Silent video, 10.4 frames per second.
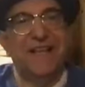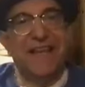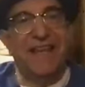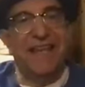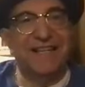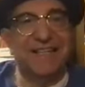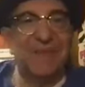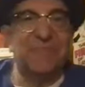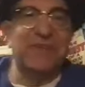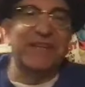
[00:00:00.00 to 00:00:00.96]
getting
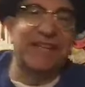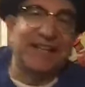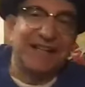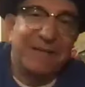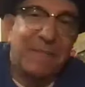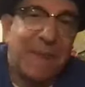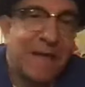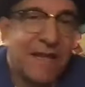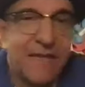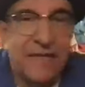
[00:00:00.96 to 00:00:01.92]
something
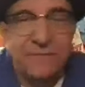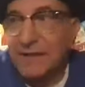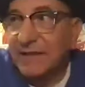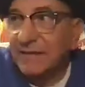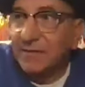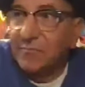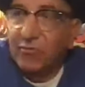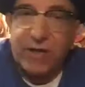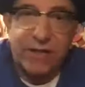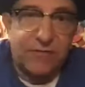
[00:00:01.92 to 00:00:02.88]
in
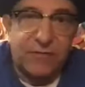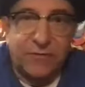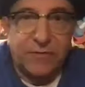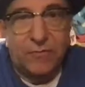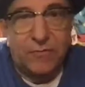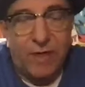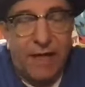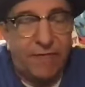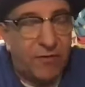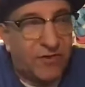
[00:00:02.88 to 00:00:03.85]
print or
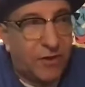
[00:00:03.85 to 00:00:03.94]
whatever.